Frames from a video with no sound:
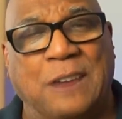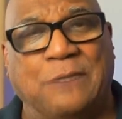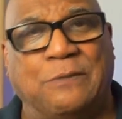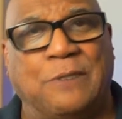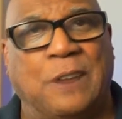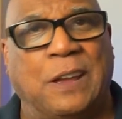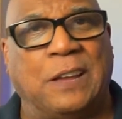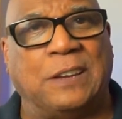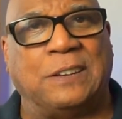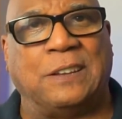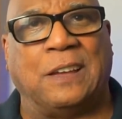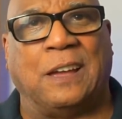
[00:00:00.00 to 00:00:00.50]

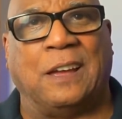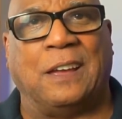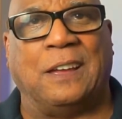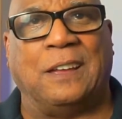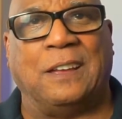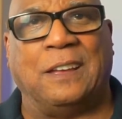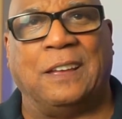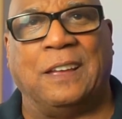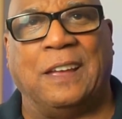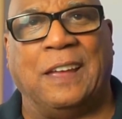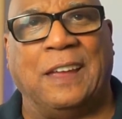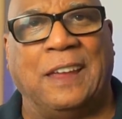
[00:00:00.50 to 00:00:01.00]

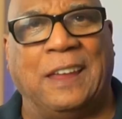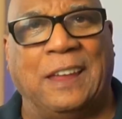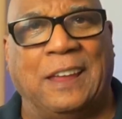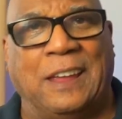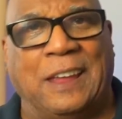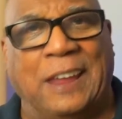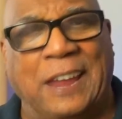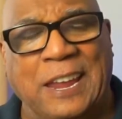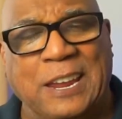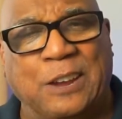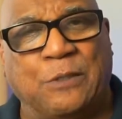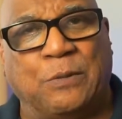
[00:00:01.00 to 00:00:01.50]
radar,
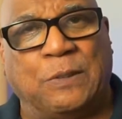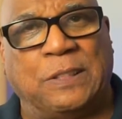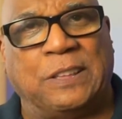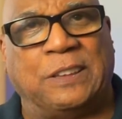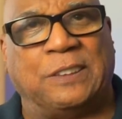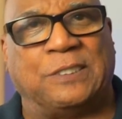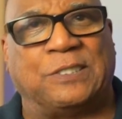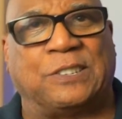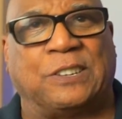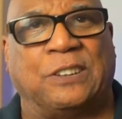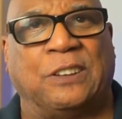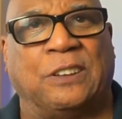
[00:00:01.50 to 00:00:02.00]
equally
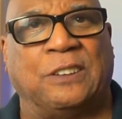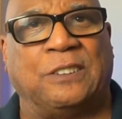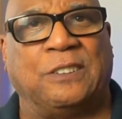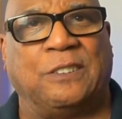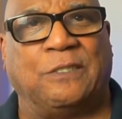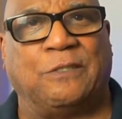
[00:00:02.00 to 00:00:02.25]
as good.